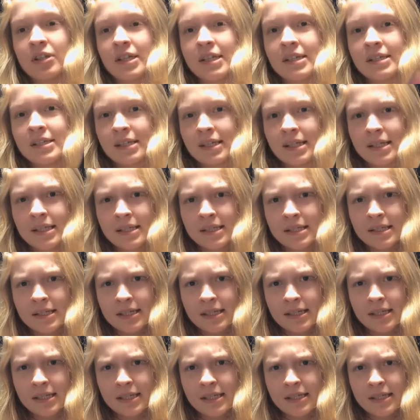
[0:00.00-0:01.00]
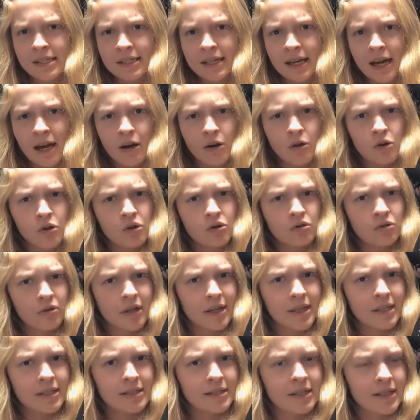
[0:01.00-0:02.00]
This is the
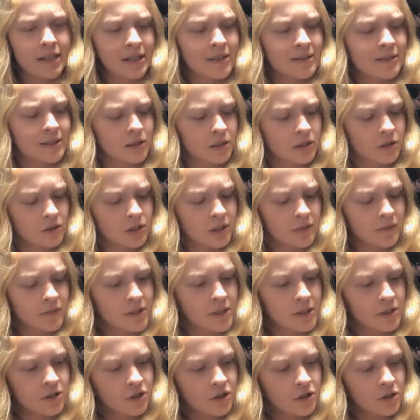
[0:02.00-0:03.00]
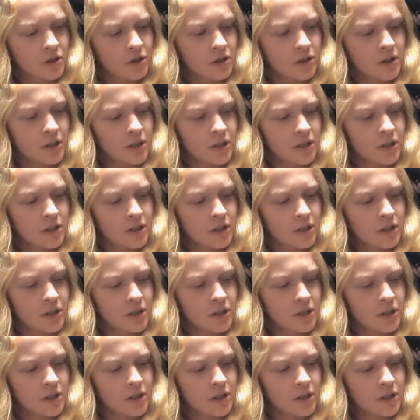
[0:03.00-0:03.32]
OwlCrate exclusive edition,